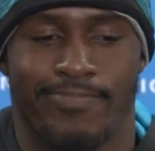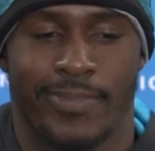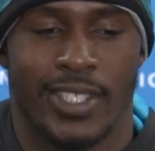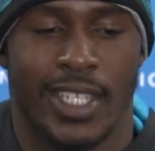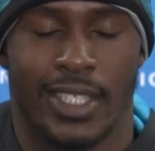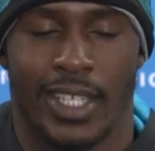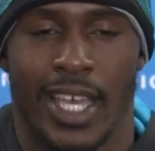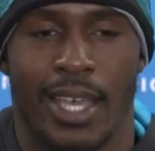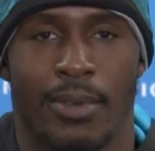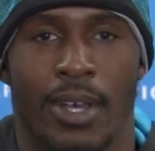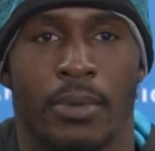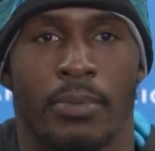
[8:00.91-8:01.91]
just let the game
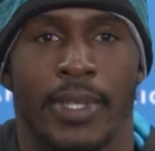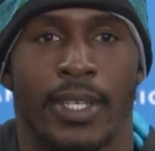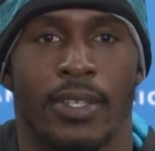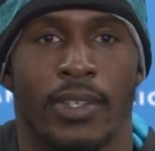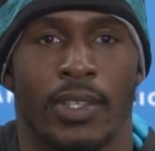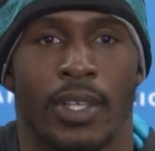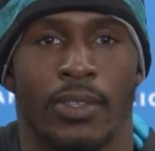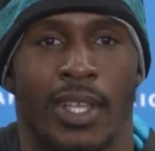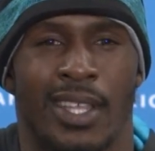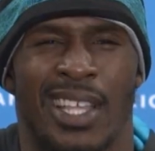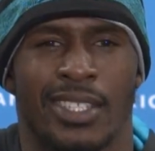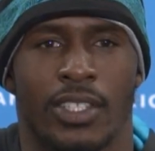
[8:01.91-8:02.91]
come to me. You know,
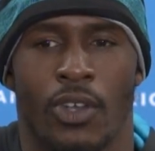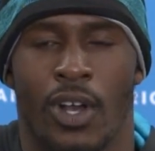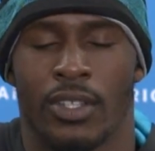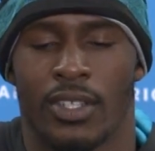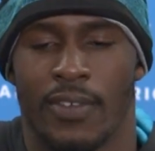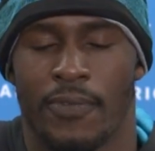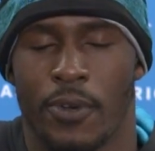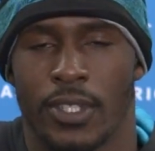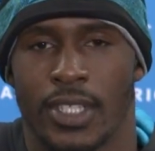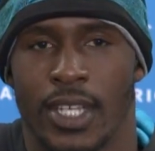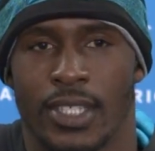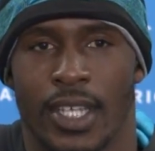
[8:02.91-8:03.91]
not not to go out there and force
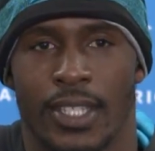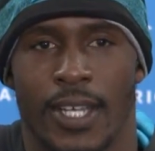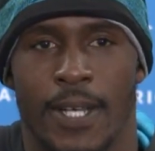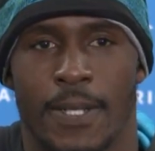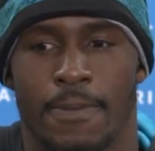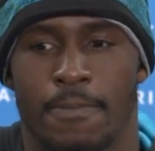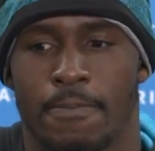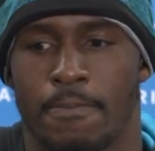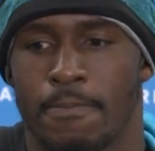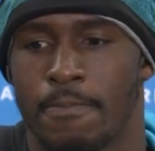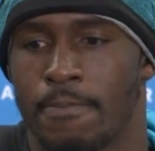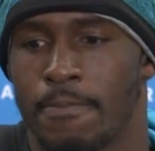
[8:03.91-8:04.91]
things like that.
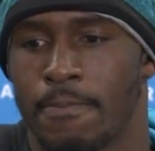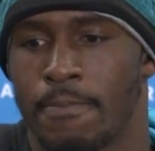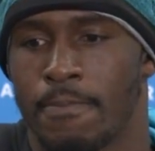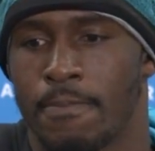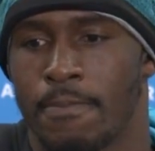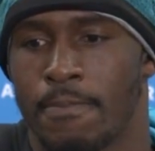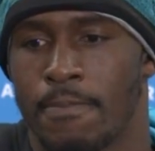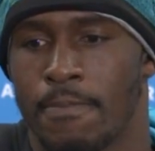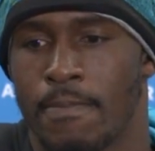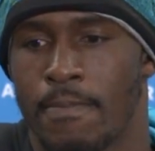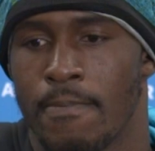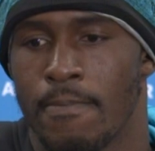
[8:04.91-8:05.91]
I don't want to use the word
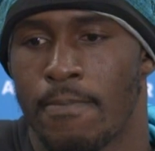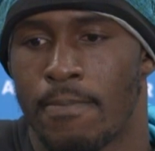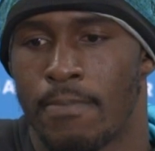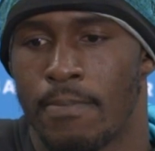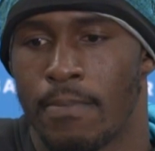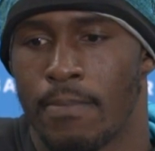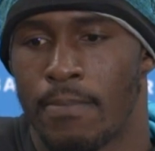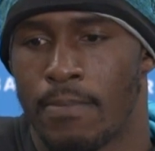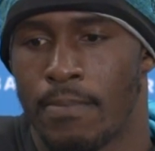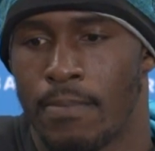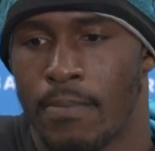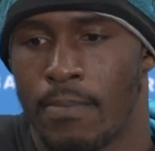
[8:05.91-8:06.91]
hype man, but do you have
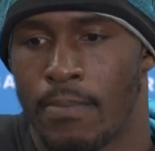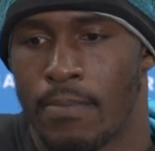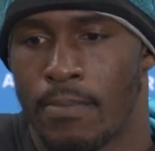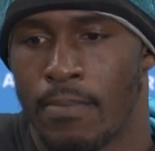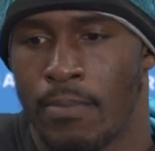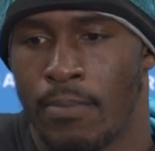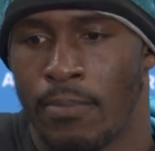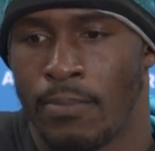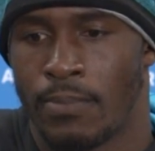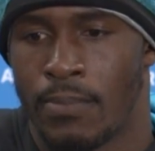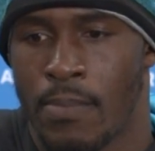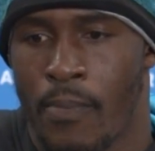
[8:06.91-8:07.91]
like any mentors or
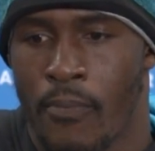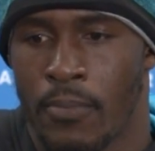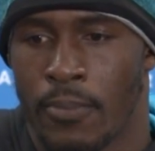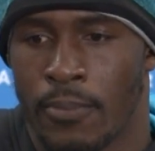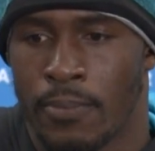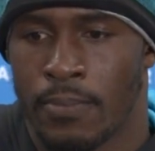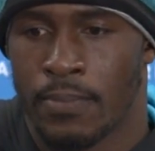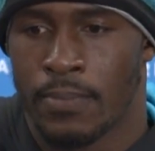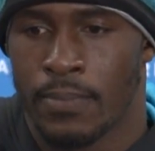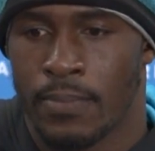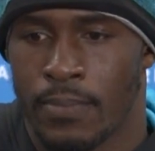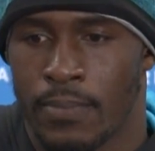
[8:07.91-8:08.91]
anybody who might,
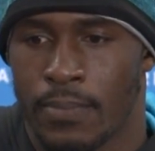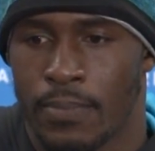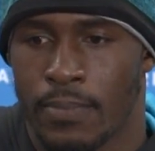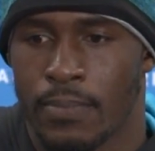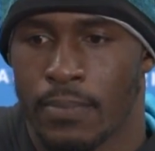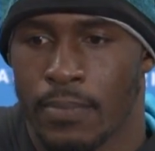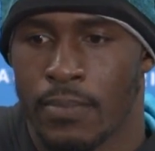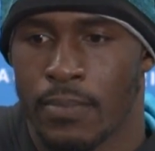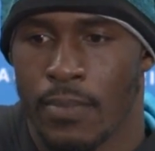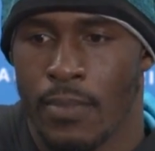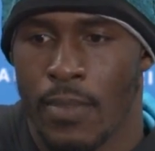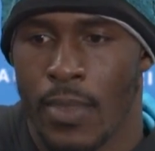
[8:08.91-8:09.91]
after a game like that,
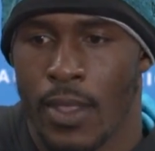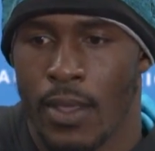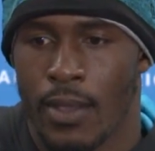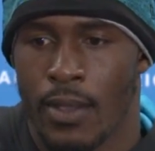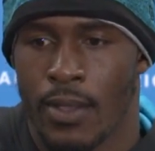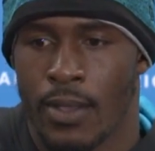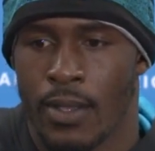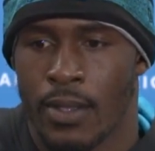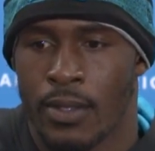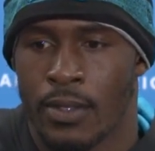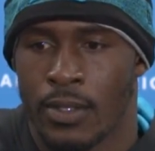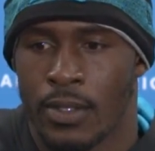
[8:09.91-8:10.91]
take you to the side and kind
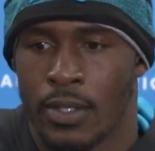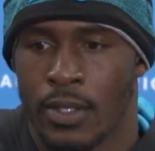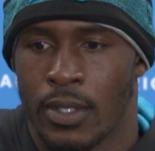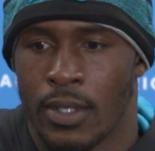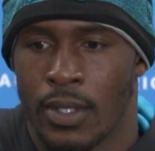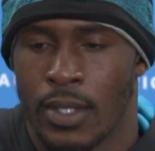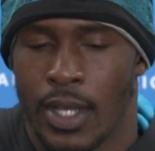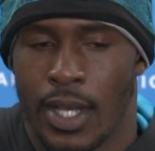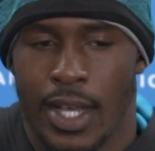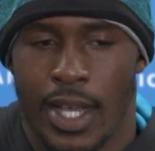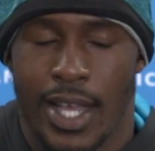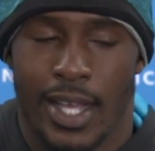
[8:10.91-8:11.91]
of build you up?
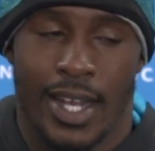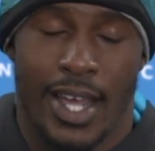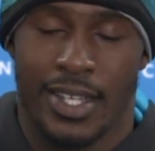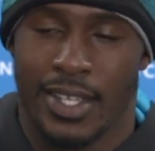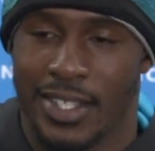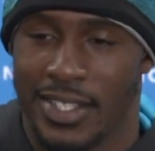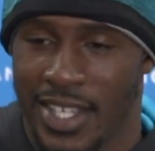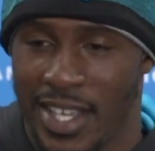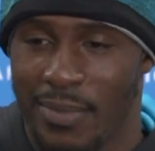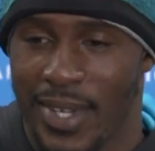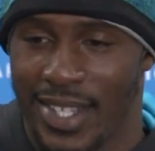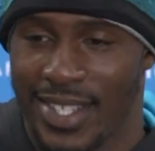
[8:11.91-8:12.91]
I got a lot of good
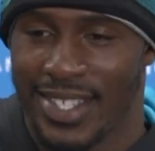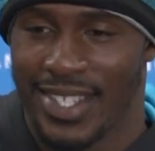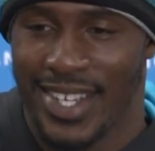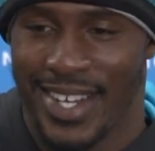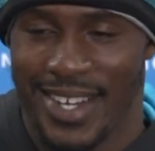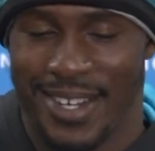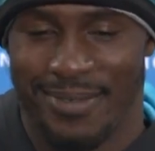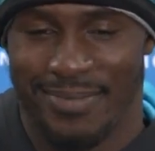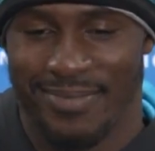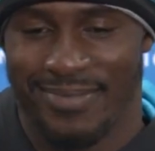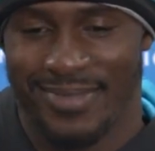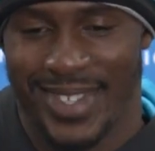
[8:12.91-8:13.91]
teammates. Um,
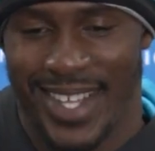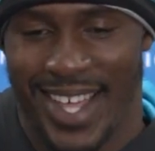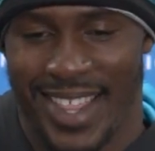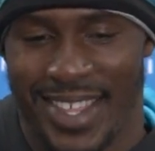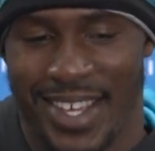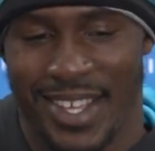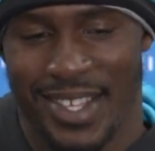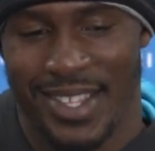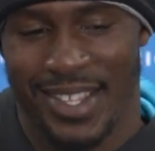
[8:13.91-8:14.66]
I think